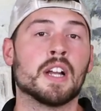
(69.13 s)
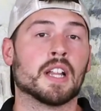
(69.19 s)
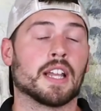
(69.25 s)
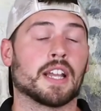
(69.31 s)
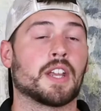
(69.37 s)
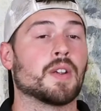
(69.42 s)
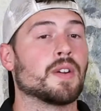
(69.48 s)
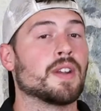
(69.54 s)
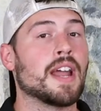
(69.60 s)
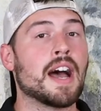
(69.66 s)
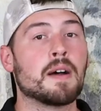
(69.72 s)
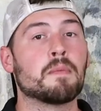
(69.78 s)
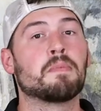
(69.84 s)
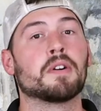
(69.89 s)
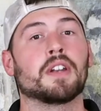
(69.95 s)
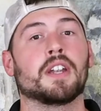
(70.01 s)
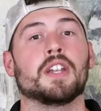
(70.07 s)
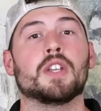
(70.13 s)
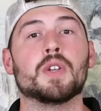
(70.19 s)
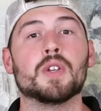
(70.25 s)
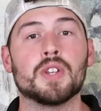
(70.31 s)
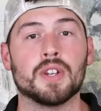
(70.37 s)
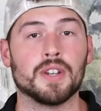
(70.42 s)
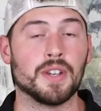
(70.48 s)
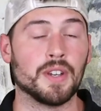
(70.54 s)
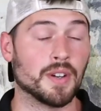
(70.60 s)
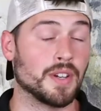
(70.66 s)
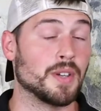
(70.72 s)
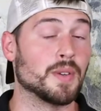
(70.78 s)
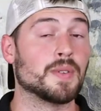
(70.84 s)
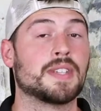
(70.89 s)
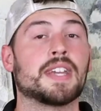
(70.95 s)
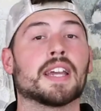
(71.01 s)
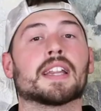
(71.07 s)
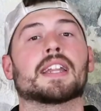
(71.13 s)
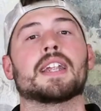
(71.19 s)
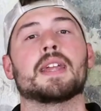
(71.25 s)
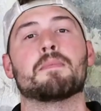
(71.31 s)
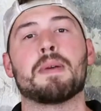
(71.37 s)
like you're not putting your utility